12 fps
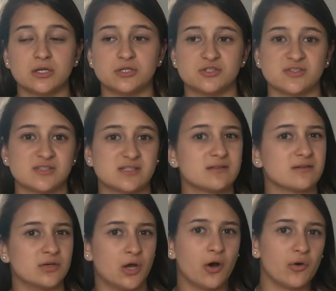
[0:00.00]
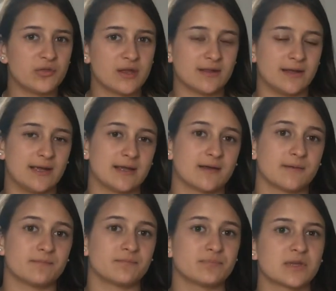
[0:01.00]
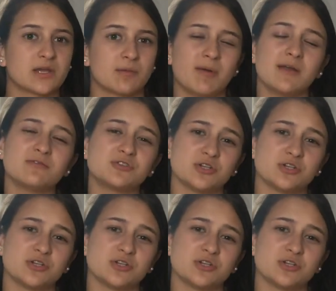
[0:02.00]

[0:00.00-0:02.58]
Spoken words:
Just know that like competitive